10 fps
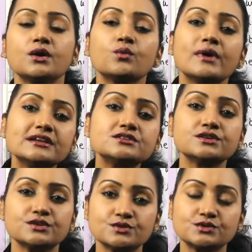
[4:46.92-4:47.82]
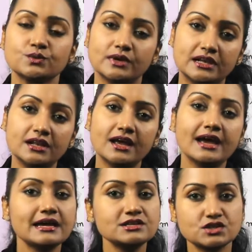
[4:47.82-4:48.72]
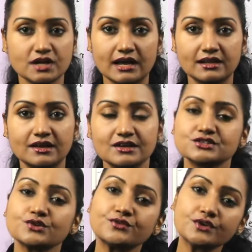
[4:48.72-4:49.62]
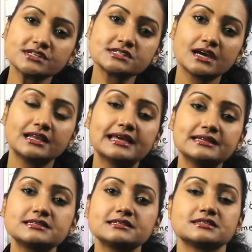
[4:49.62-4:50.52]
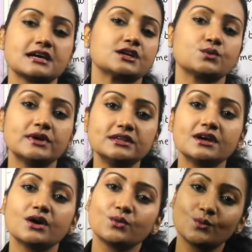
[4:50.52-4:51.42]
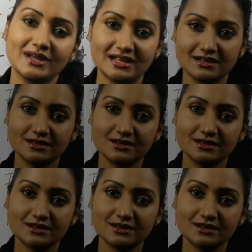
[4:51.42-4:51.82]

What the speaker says: when to use will and shall. So first let's start with will.